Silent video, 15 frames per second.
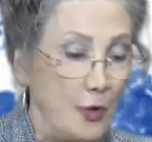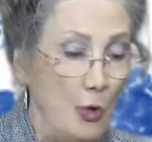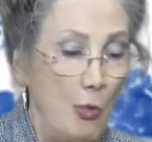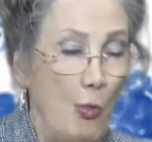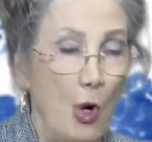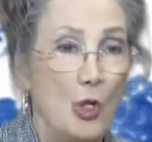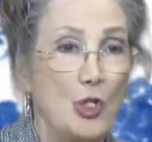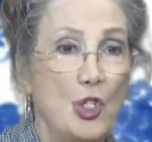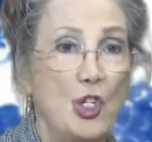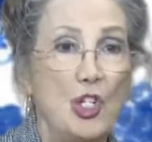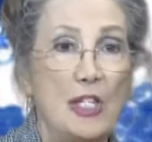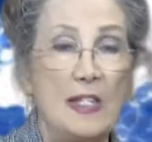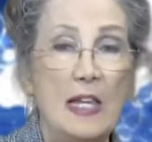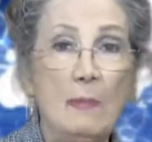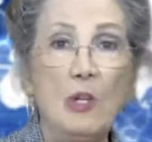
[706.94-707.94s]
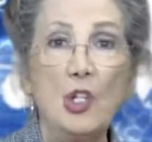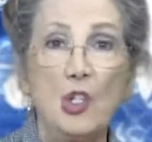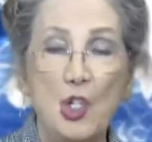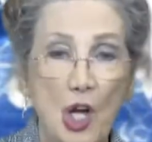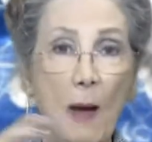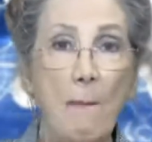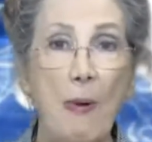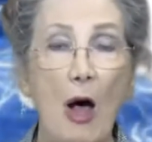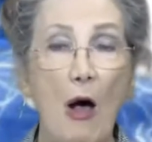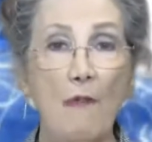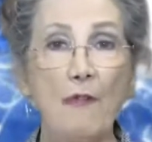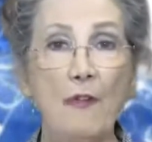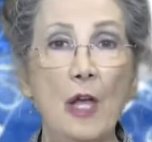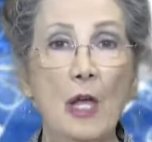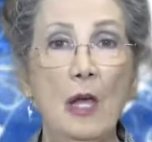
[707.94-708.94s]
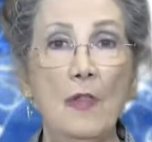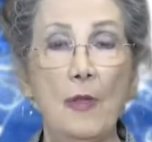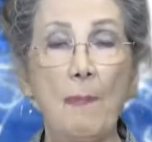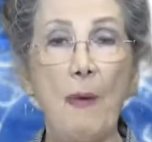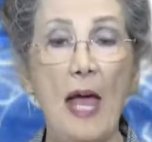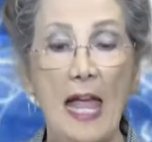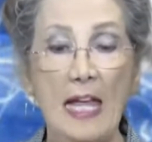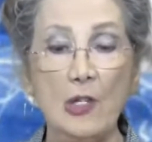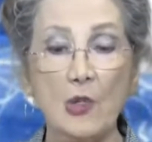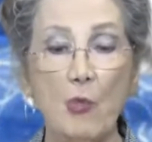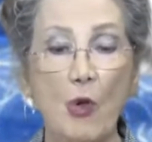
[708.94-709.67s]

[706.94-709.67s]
words just seem to jump off the page?